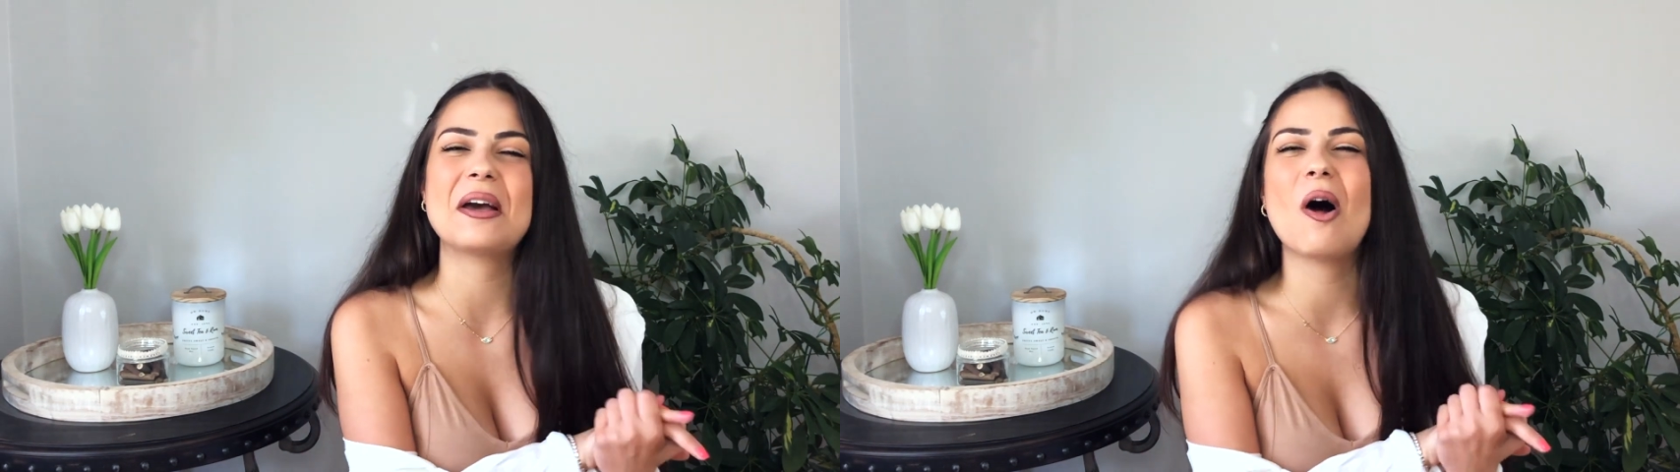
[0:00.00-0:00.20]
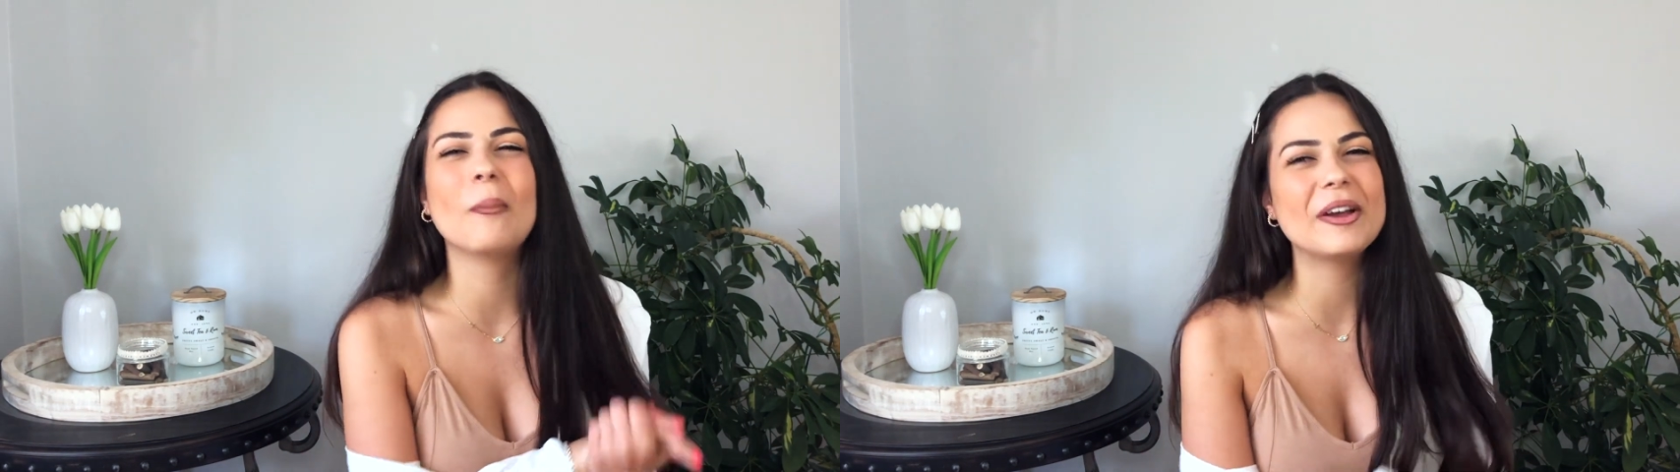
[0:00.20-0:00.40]

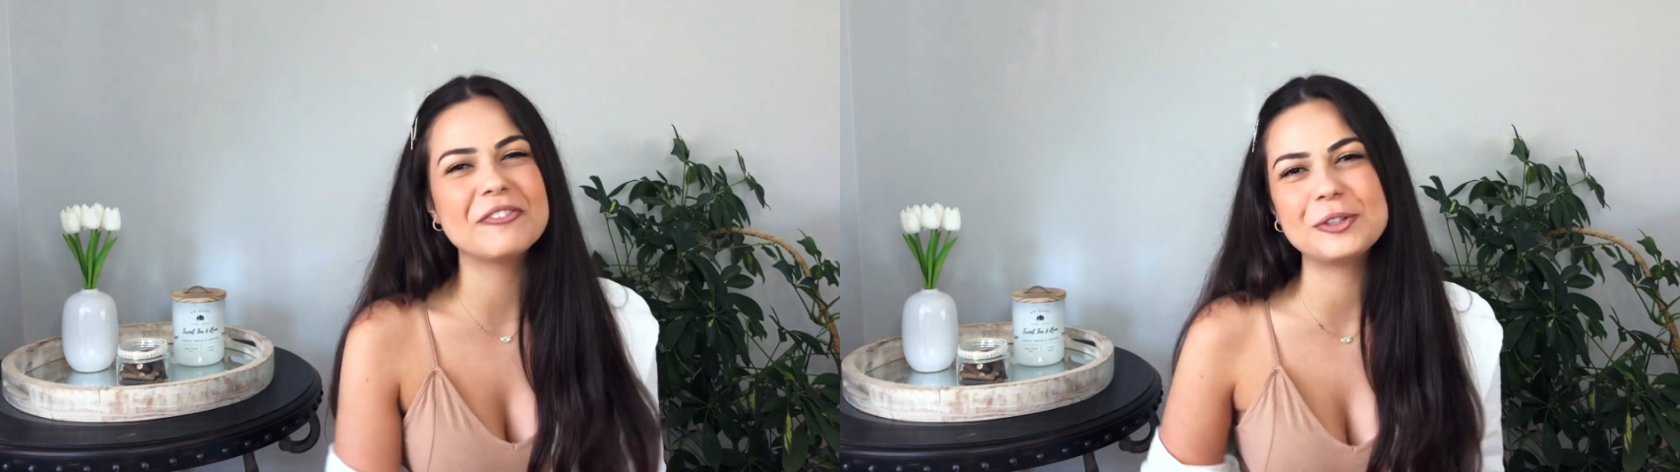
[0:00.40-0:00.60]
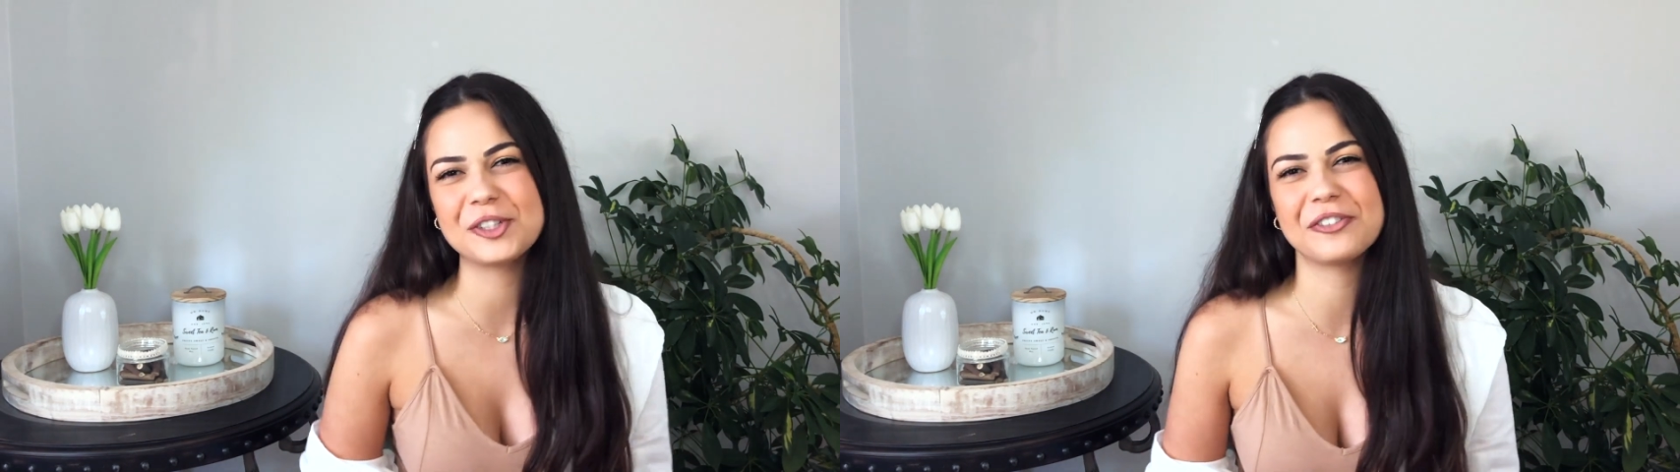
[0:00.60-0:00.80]
all my
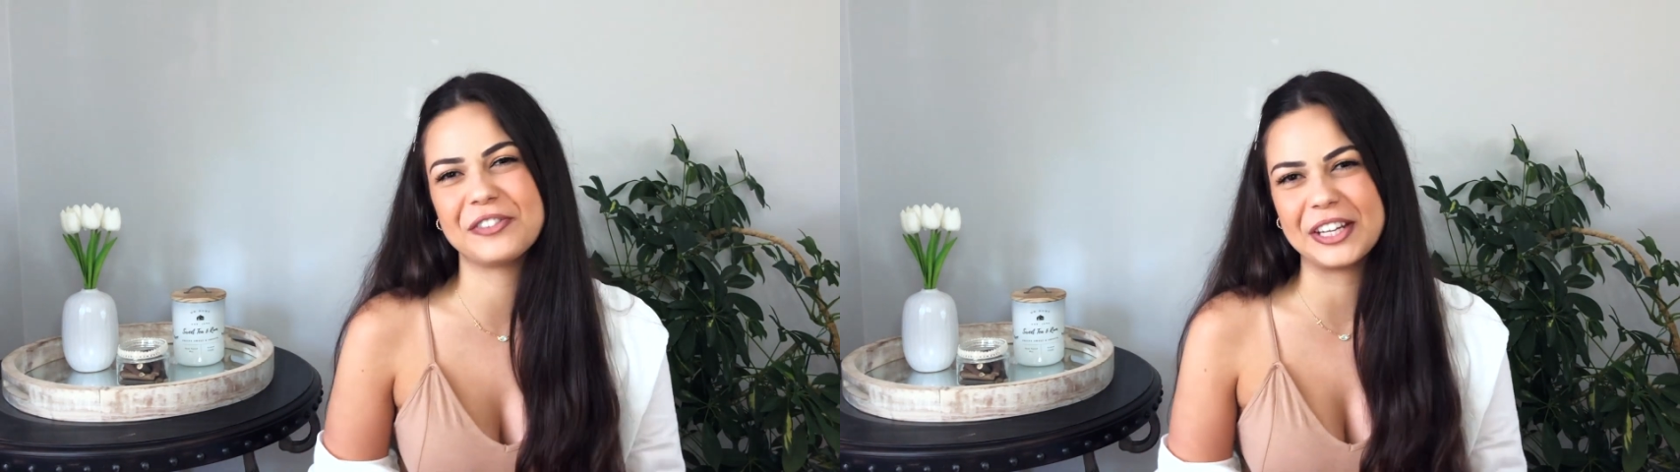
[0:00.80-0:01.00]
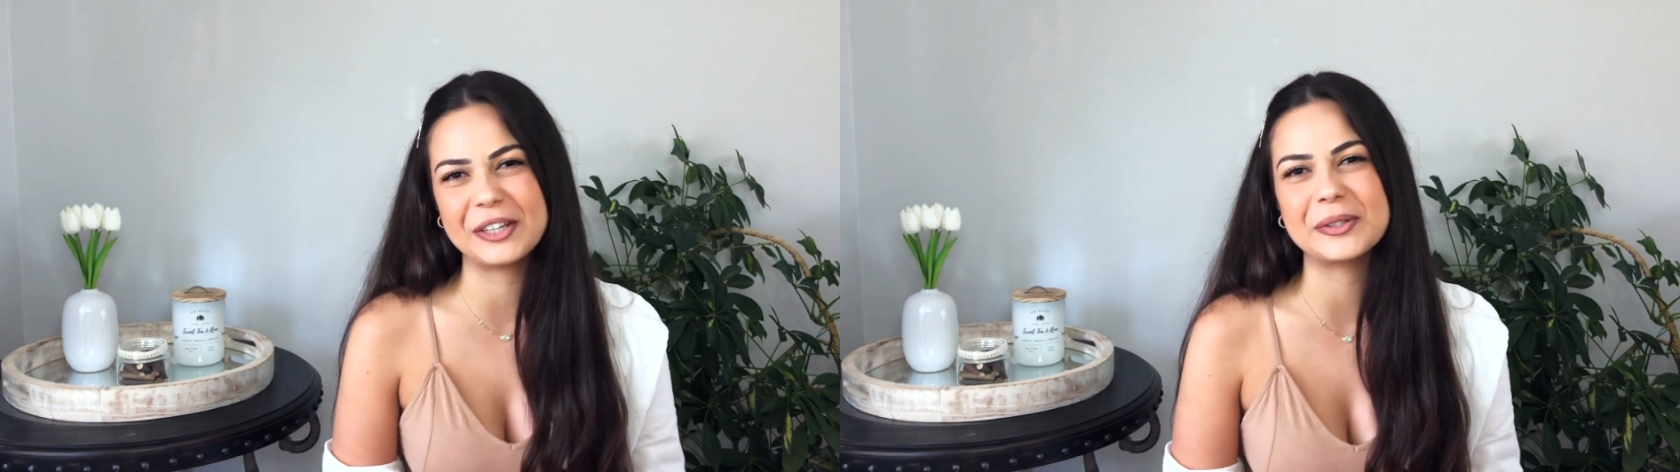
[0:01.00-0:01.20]
future
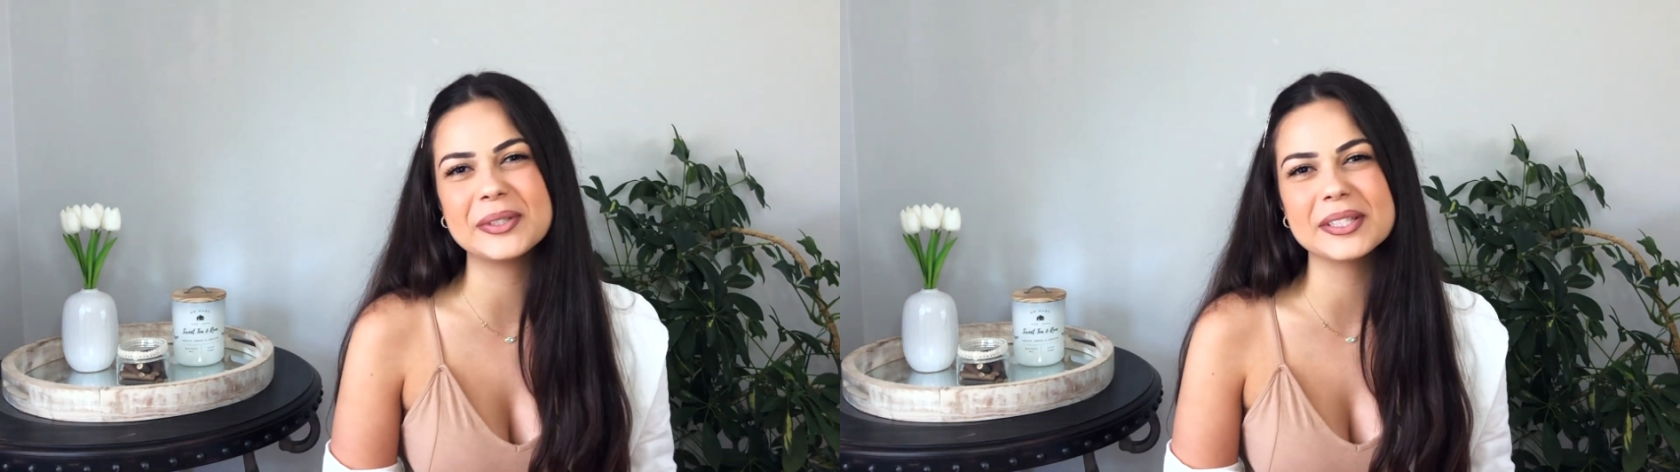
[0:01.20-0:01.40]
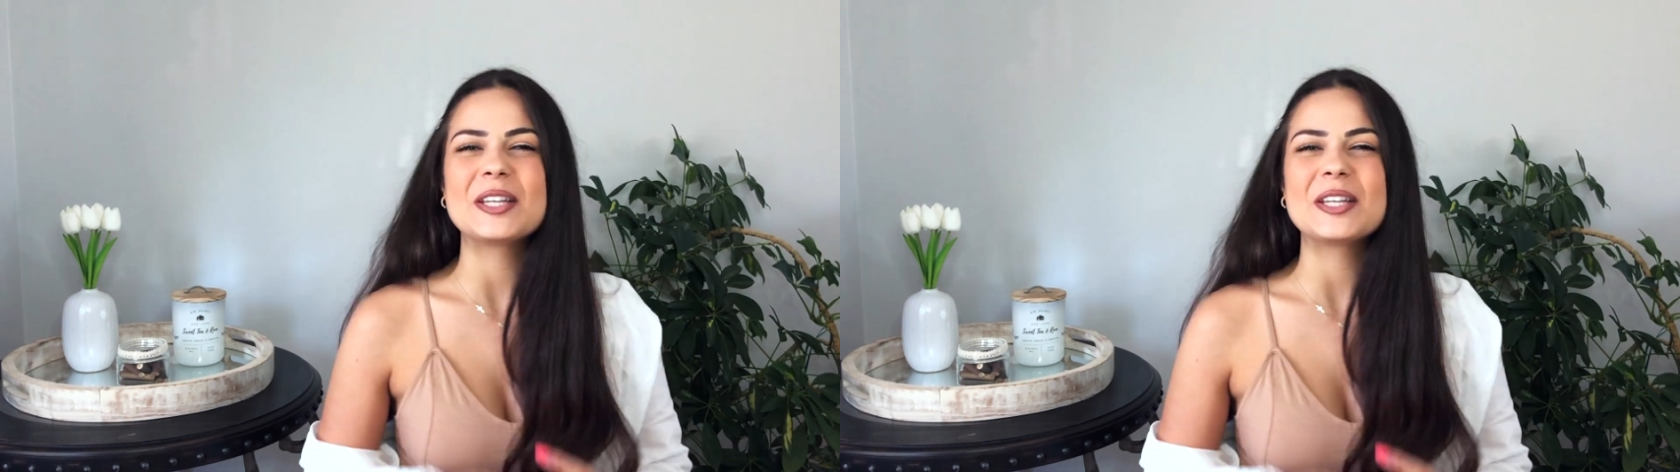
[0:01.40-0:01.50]
videos.